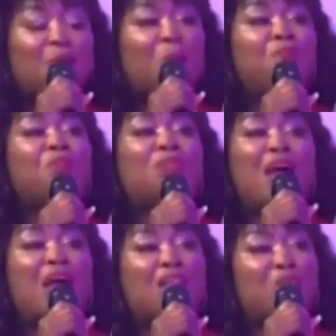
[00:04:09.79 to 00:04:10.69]
No,
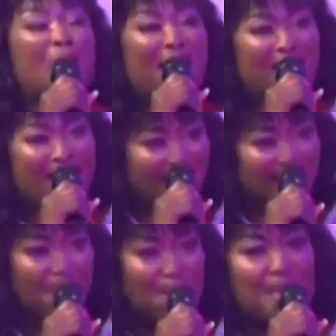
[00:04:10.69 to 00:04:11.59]
now what
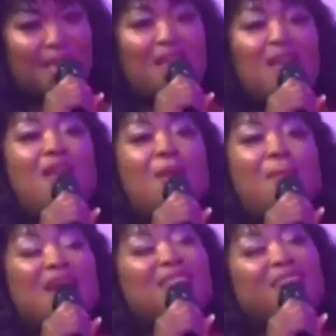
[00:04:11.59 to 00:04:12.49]
hits it big,
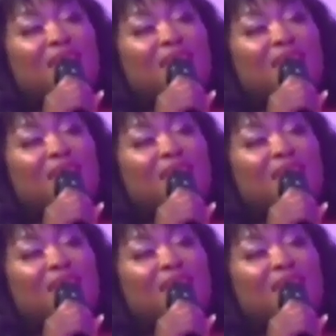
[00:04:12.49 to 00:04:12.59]
but.